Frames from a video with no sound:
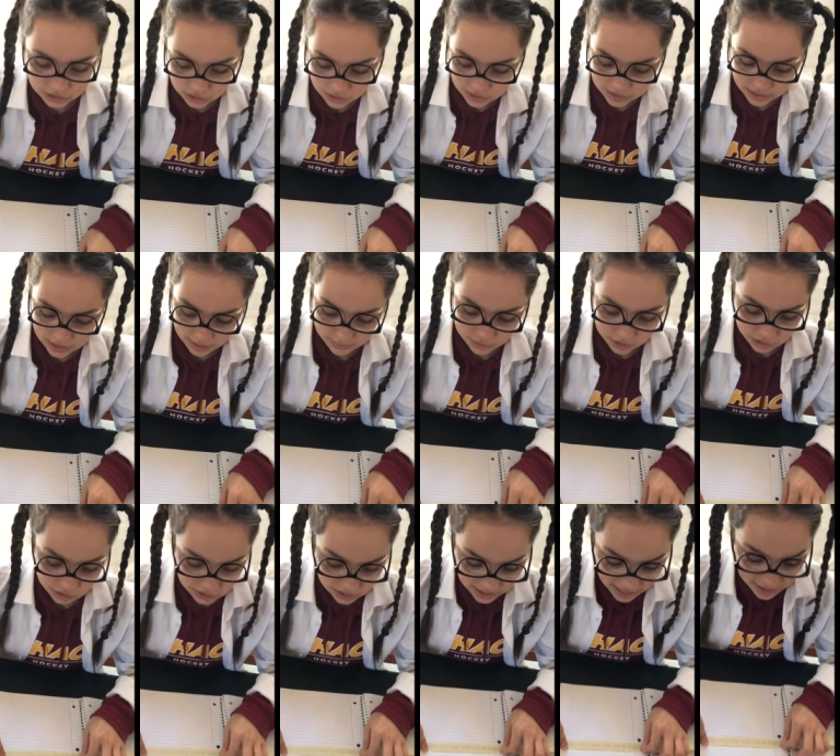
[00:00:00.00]
the two of them.
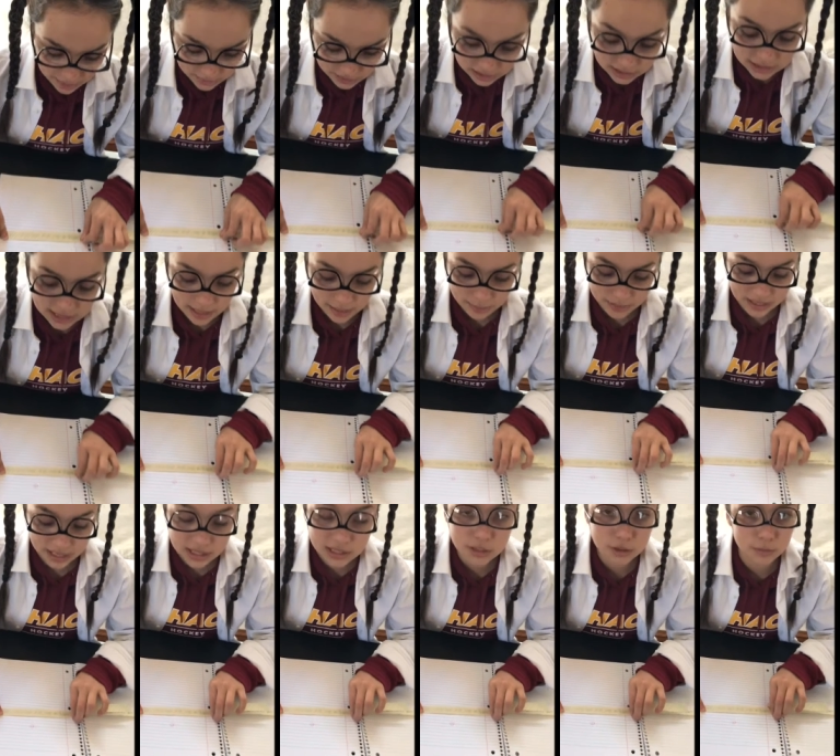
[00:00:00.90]
So that means that
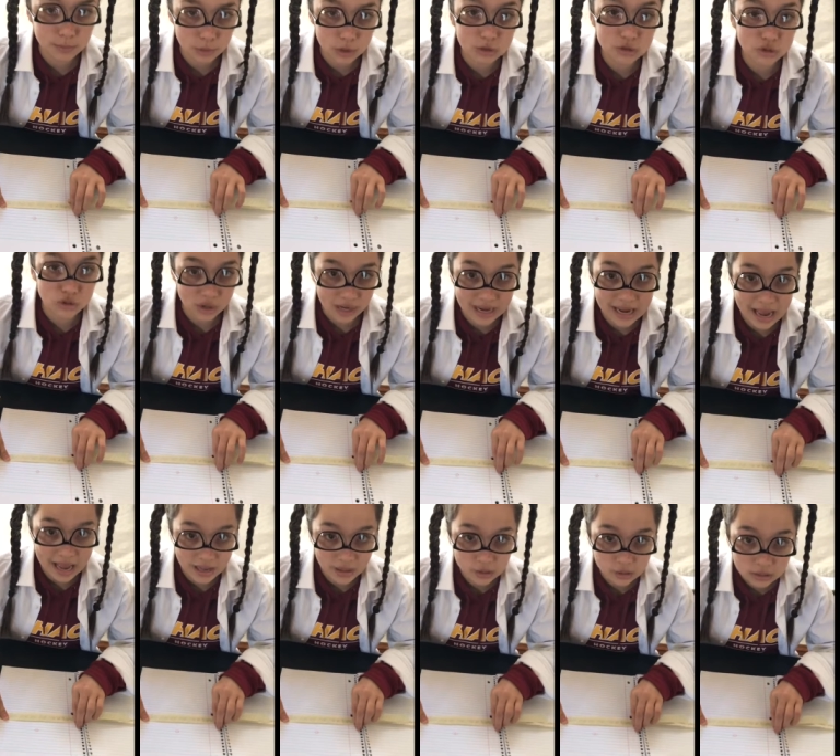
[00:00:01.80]
because they're both straight
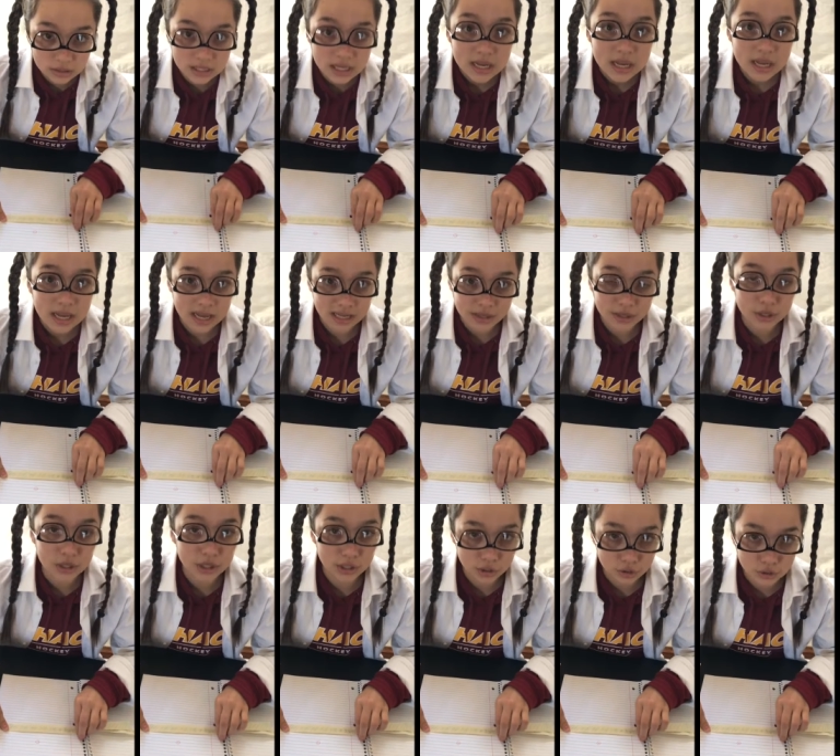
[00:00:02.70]
angles and
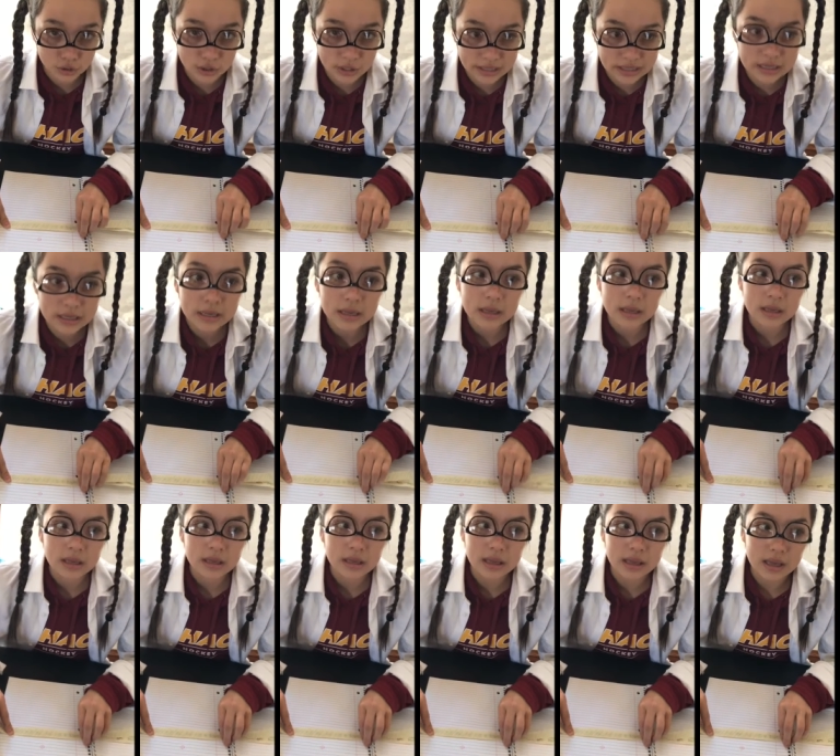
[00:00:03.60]
they're congruent,
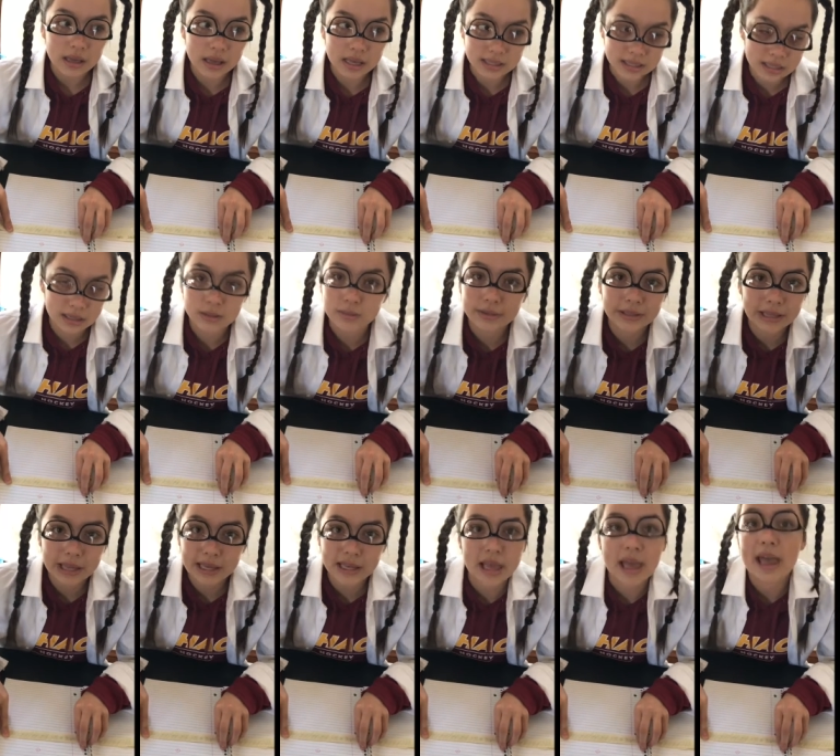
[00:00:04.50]
it's going to be
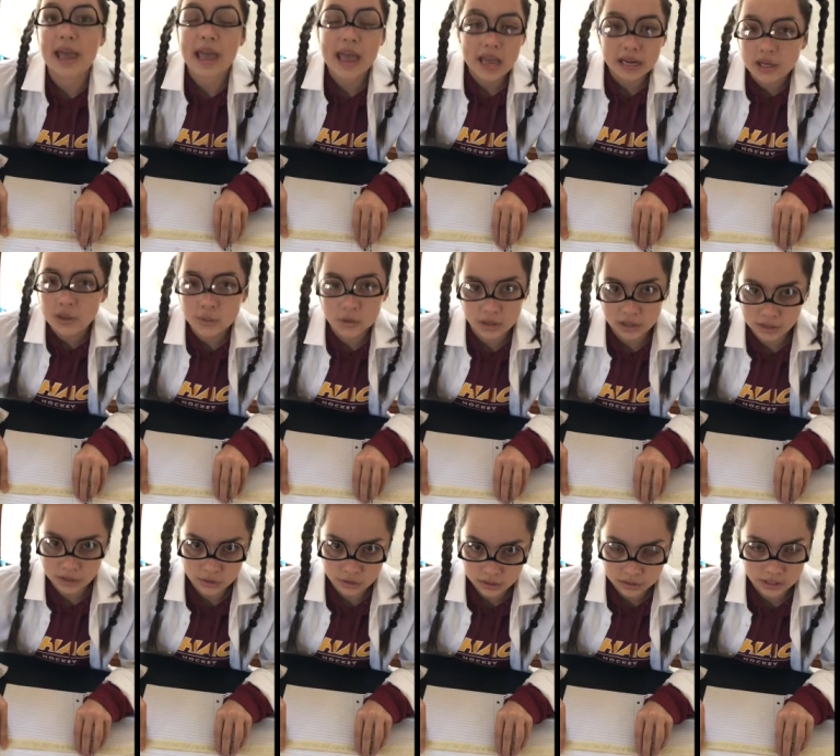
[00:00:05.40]
like that anywhere
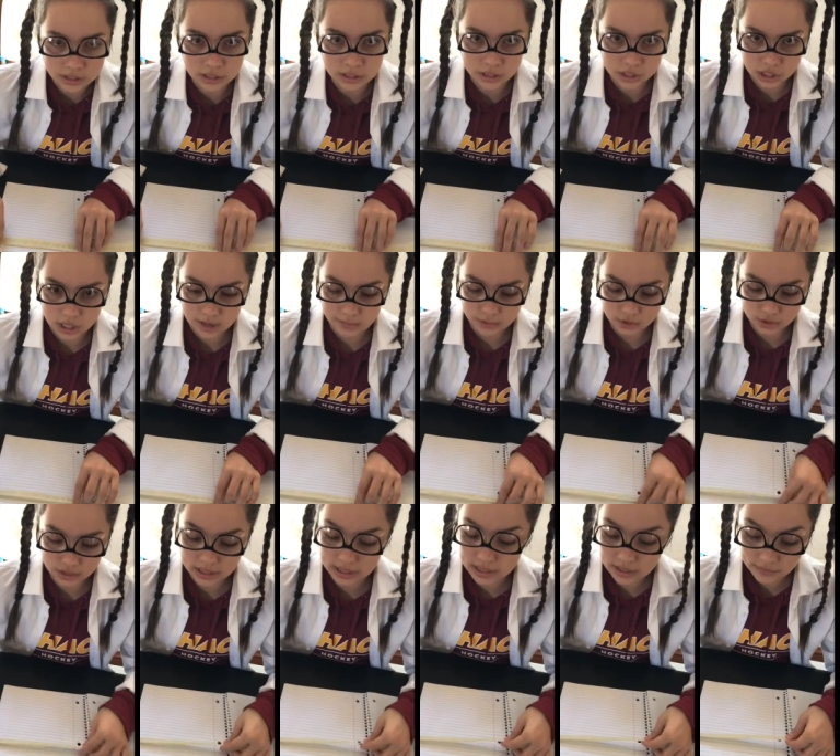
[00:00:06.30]
in Euclidean
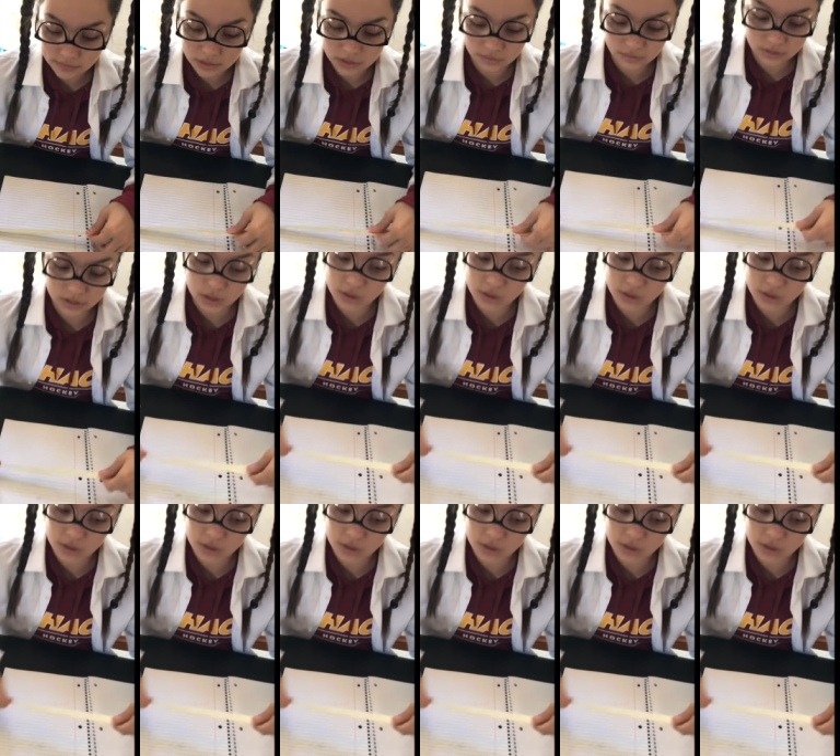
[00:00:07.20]
geometry, even if